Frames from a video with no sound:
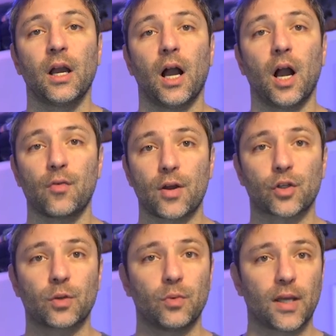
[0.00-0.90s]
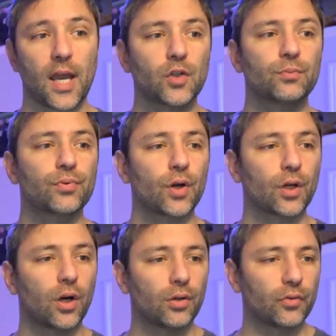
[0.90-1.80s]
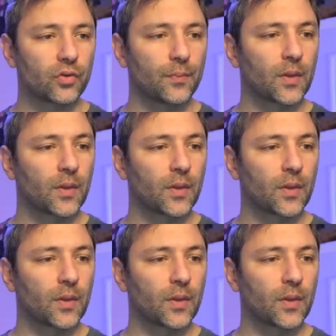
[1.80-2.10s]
around your communication protocols?